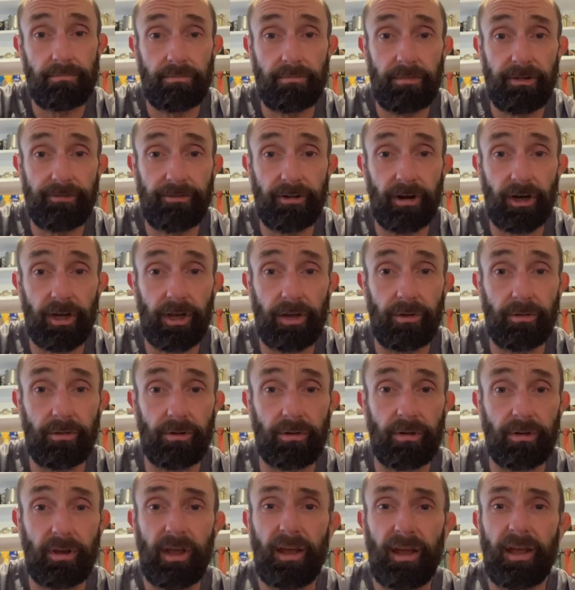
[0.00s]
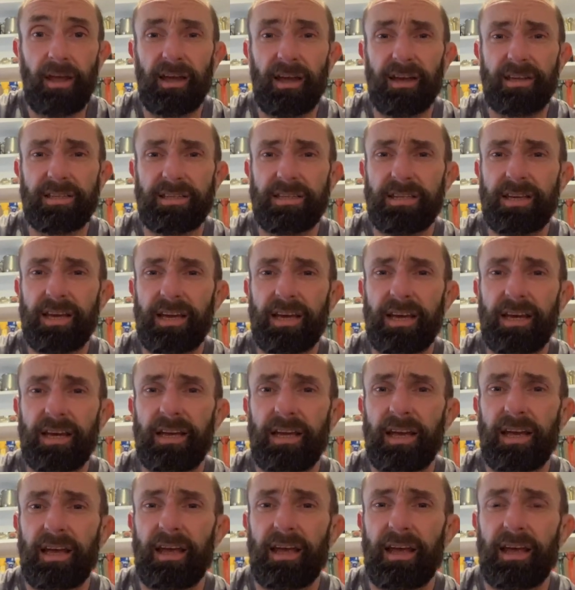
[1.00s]
before you run, I'd
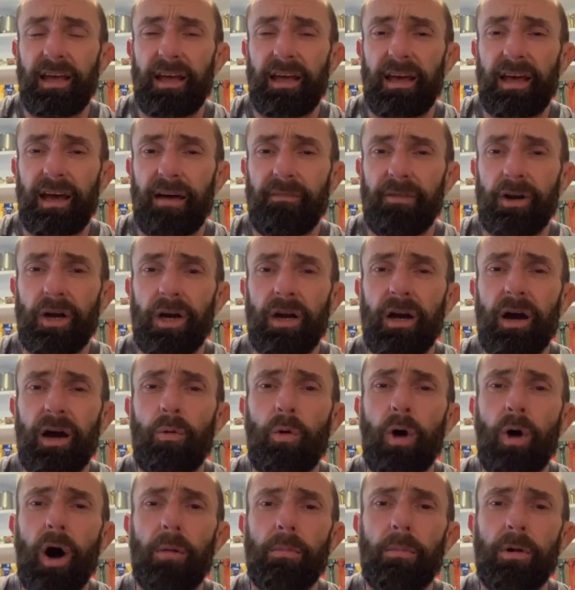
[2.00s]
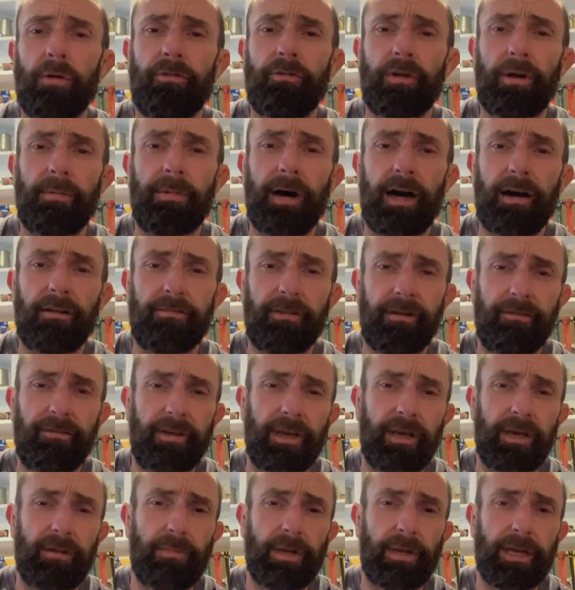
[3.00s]
say have a warm up for about
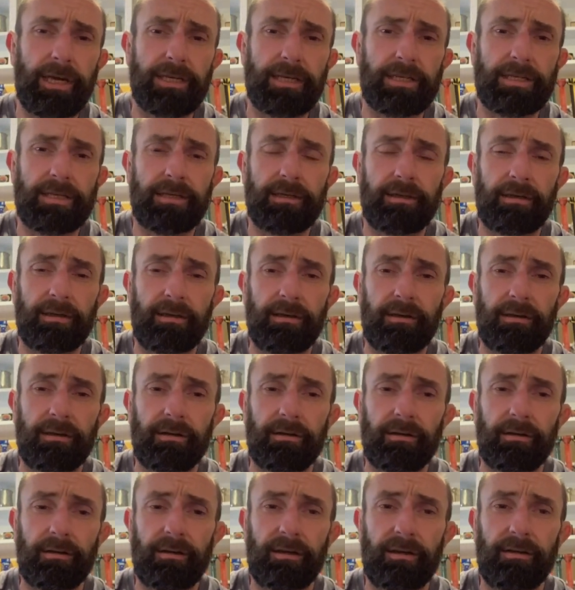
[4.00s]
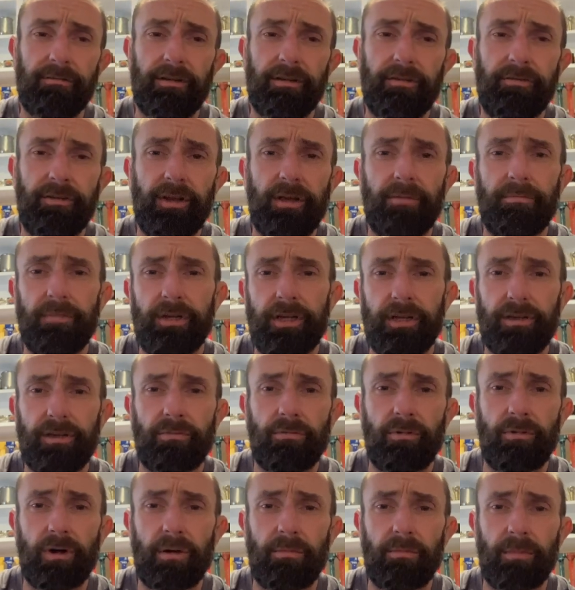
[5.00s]
15 minutes. Okay, 15 minutes
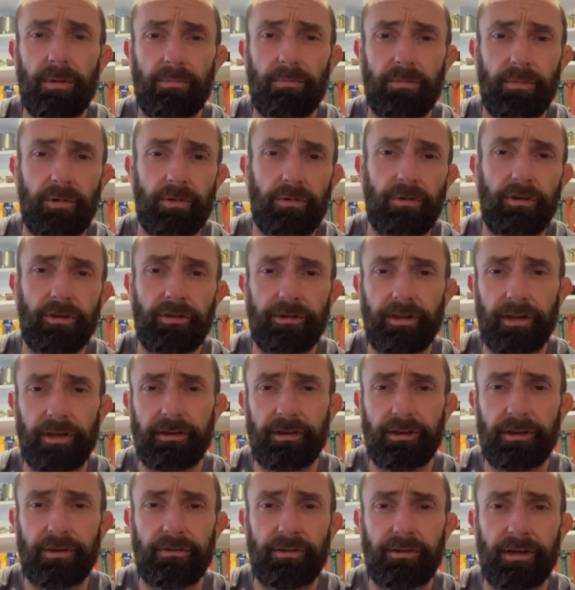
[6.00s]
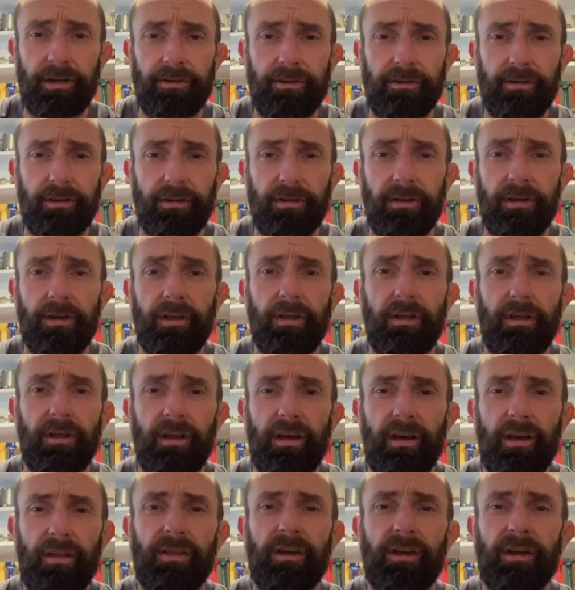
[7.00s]
warm up, do your static stretching,
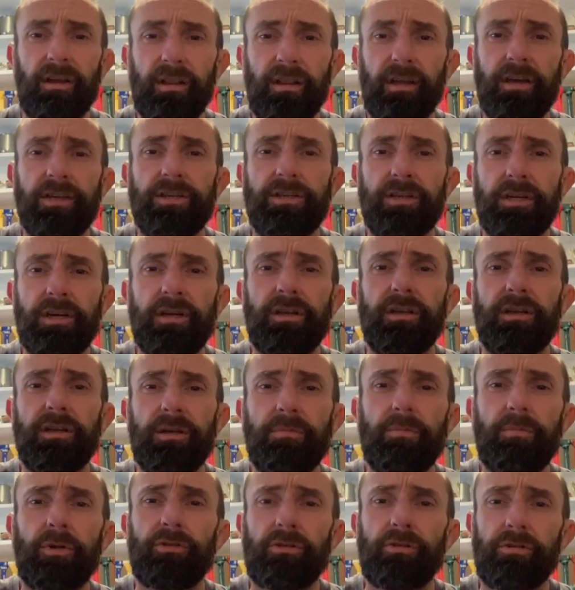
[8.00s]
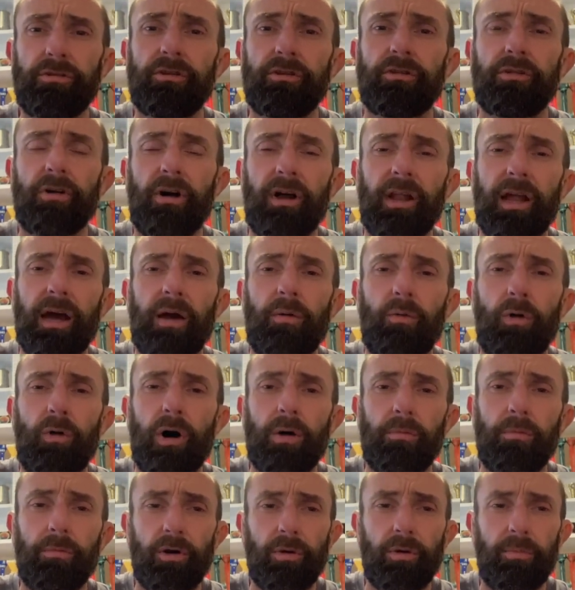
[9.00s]
and then at least your muscles are sort of like
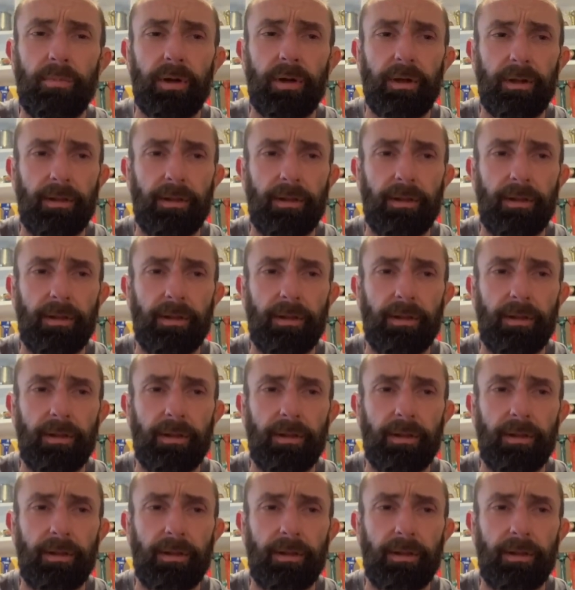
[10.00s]
warmed up.